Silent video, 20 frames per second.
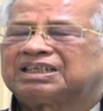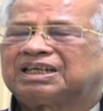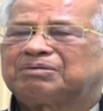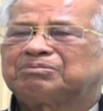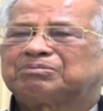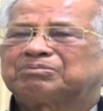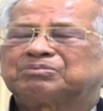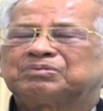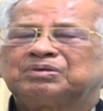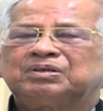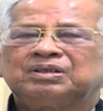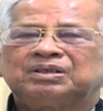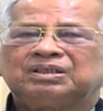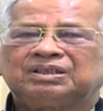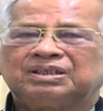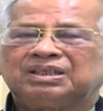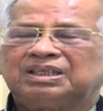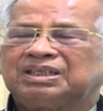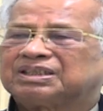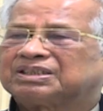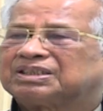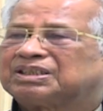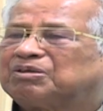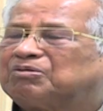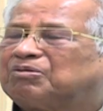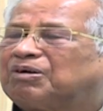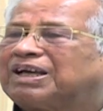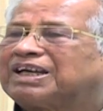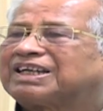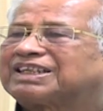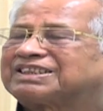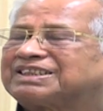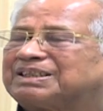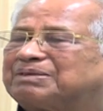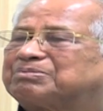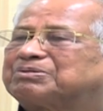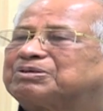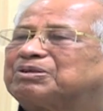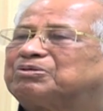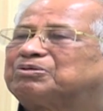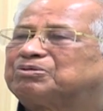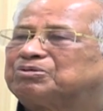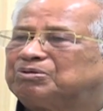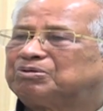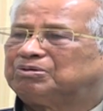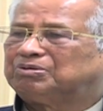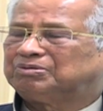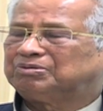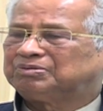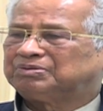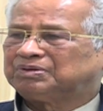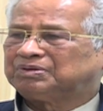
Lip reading: time They say, why exception to?